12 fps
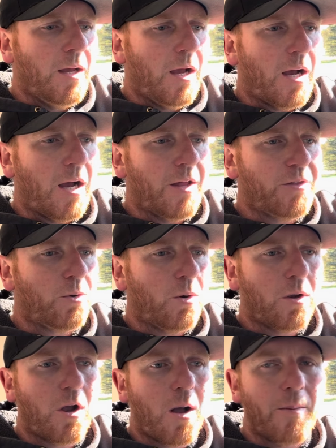Throw
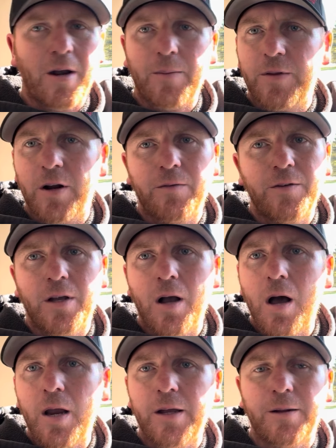a comment up there if you
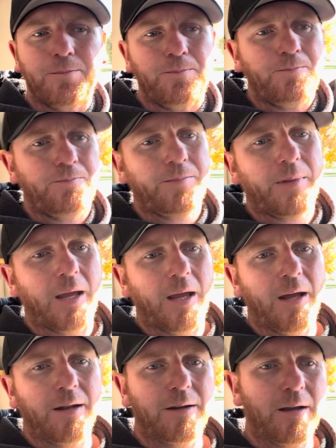got it.
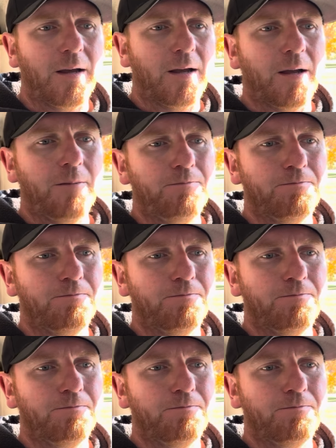And yeah,